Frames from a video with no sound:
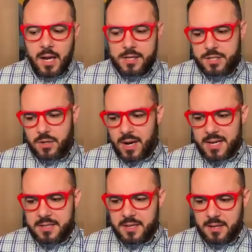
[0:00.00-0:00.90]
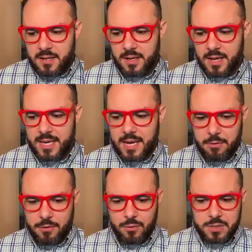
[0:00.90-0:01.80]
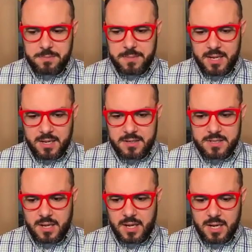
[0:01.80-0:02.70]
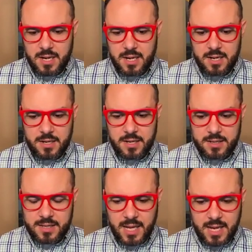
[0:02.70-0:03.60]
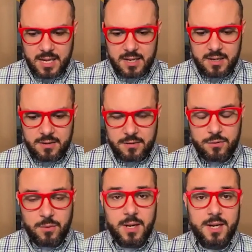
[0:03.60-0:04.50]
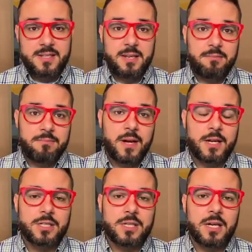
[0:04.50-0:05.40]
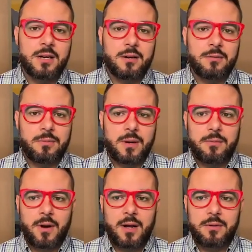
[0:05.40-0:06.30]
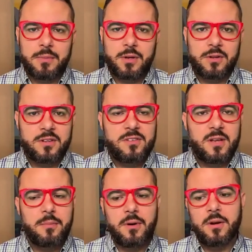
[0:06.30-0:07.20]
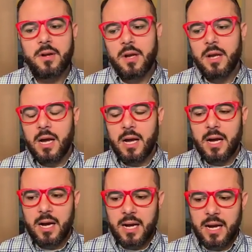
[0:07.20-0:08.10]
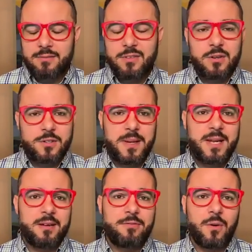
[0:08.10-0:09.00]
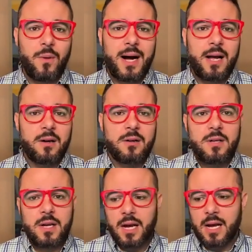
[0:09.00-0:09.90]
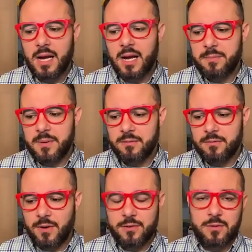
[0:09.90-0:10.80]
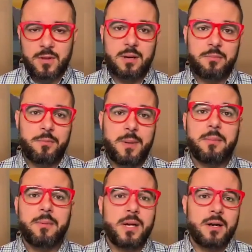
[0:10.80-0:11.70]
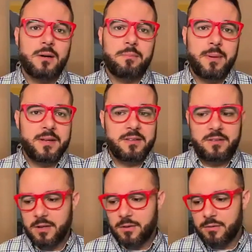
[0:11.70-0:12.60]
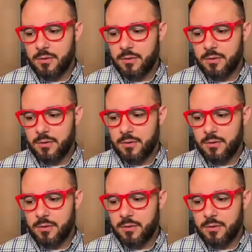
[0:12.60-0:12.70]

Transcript: so I I came over to Expedient uh, at the end of 2019, actually, uh, right around the middle of December. Uh, I've known Expedient for a while. Uh, I've been friends with a number of people here, based you know through